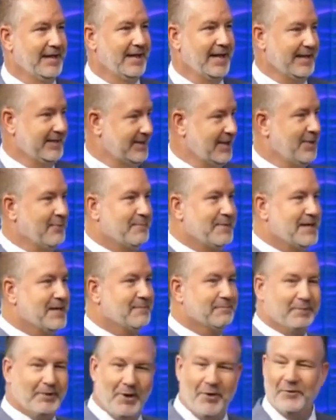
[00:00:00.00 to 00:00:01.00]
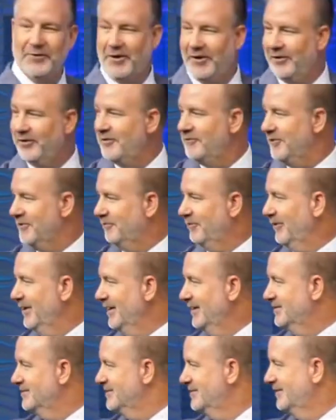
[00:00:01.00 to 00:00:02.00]
and they're being blown all over the
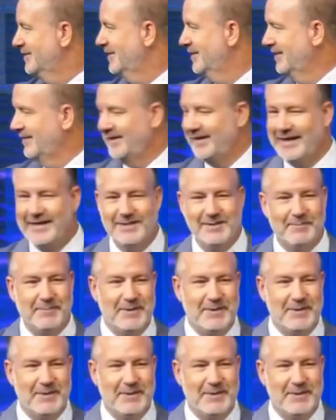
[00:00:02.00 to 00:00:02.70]
place. And the